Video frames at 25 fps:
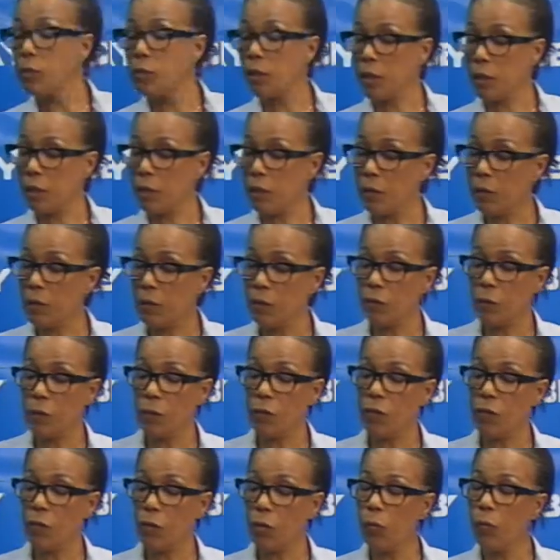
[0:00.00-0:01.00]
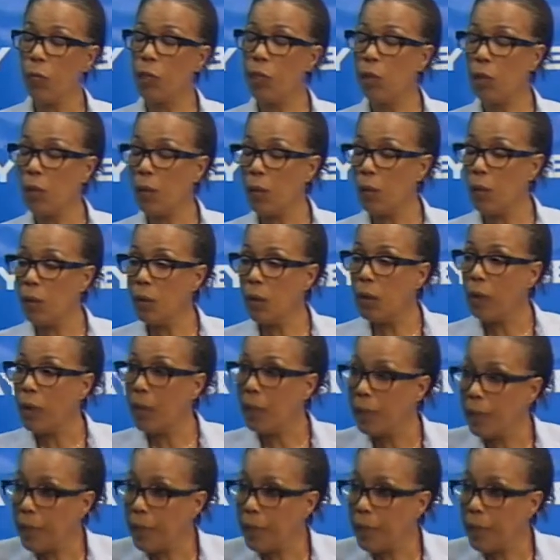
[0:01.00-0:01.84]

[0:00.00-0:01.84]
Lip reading: just before we go,